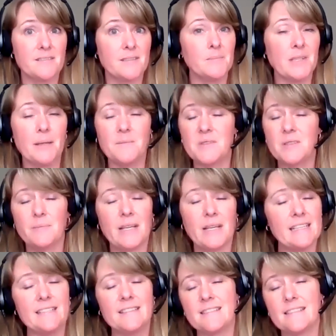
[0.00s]
sometimes the
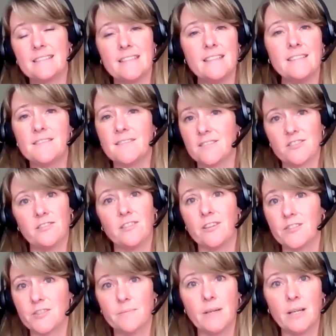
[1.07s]
body doesn't need such
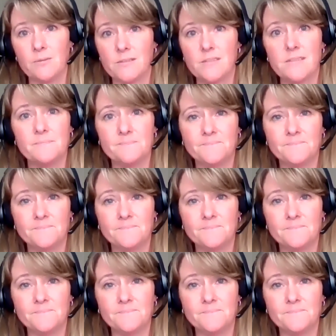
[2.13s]
large amounts.